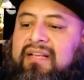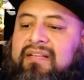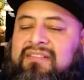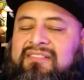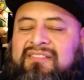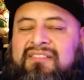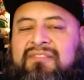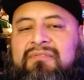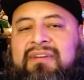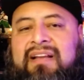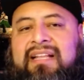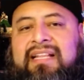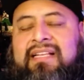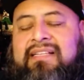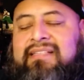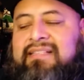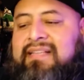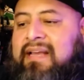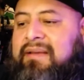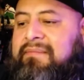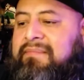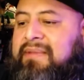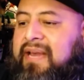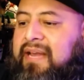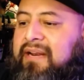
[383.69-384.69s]
So why does
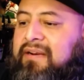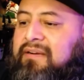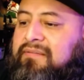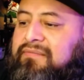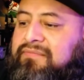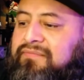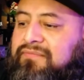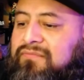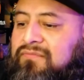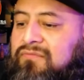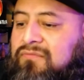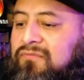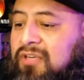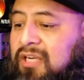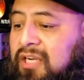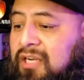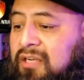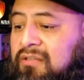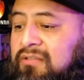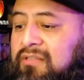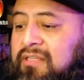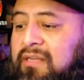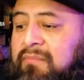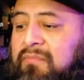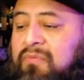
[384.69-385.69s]
that matter?
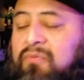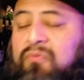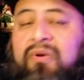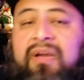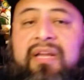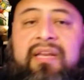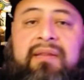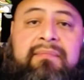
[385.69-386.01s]
Well, number one,